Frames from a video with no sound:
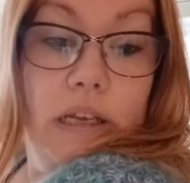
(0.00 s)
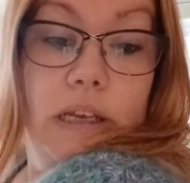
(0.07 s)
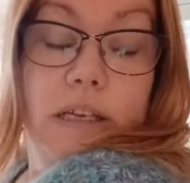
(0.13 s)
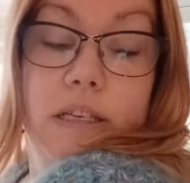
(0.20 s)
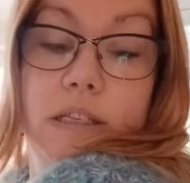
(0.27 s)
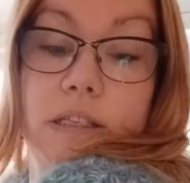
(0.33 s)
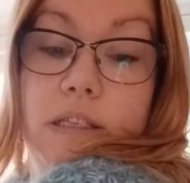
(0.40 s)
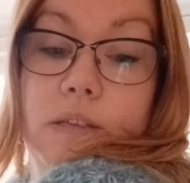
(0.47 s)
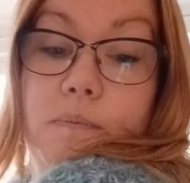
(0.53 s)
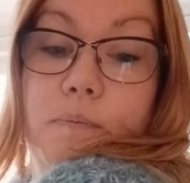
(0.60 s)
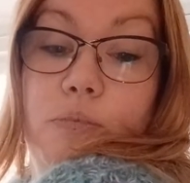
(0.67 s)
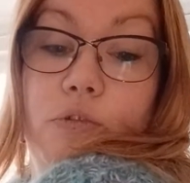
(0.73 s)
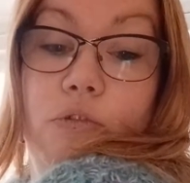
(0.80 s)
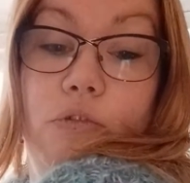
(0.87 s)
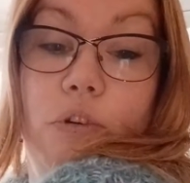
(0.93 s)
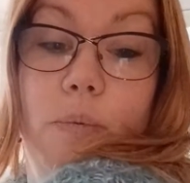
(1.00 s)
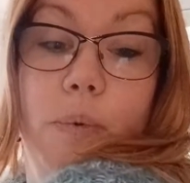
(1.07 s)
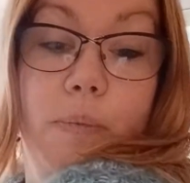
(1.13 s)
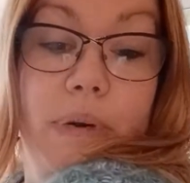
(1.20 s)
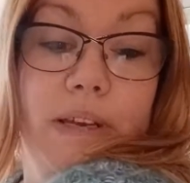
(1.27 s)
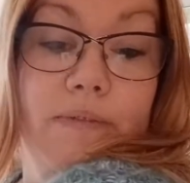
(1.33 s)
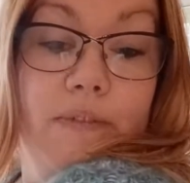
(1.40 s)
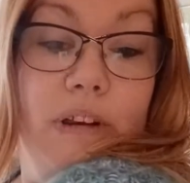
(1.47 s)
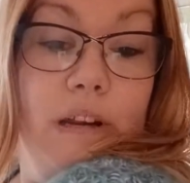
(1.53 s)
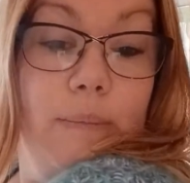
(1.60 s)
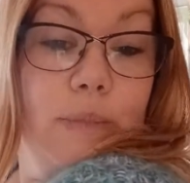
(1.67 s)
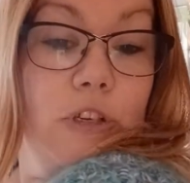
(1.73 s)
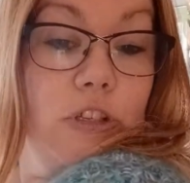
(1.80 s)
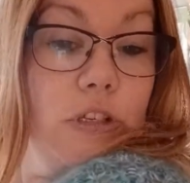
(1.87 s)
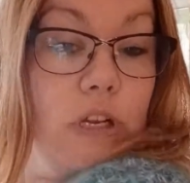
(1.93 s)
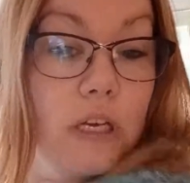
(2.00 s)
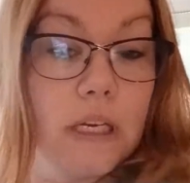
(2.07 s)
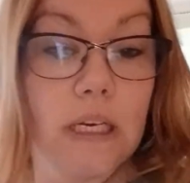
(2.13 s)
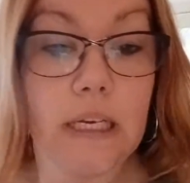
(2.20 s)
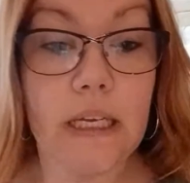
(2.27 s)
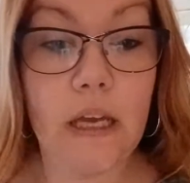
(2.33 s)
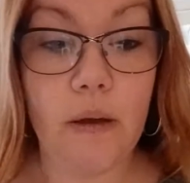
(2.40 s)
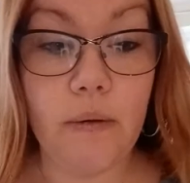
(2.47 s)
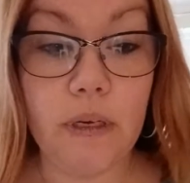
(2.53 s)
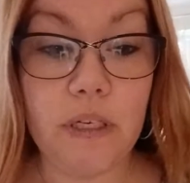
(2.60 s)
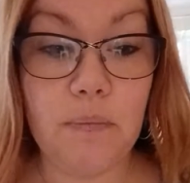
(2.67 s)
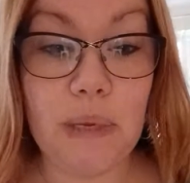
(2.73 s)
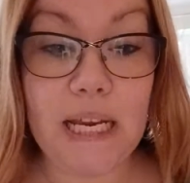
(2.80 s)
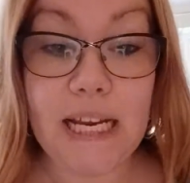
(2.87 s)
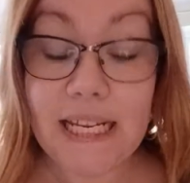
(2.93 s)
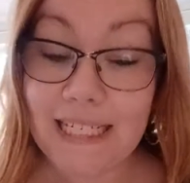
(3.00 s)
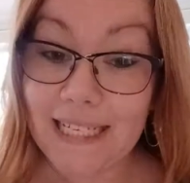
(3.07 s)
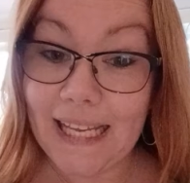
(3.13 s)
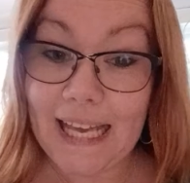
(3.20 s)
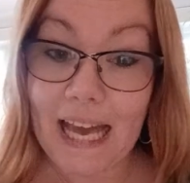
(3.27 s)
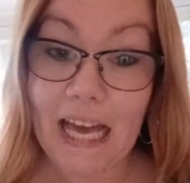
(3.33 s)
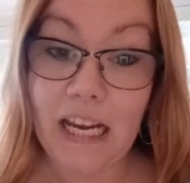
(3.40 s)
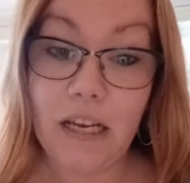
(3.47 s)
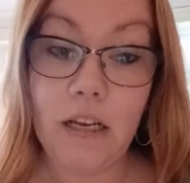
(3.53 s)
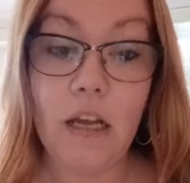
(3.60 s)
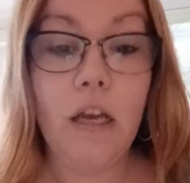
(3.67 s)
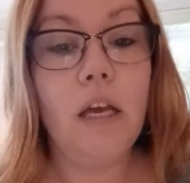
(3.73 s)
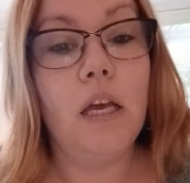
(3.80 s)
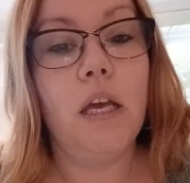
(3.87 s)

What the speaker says: It's probably very much likely going to be knit again.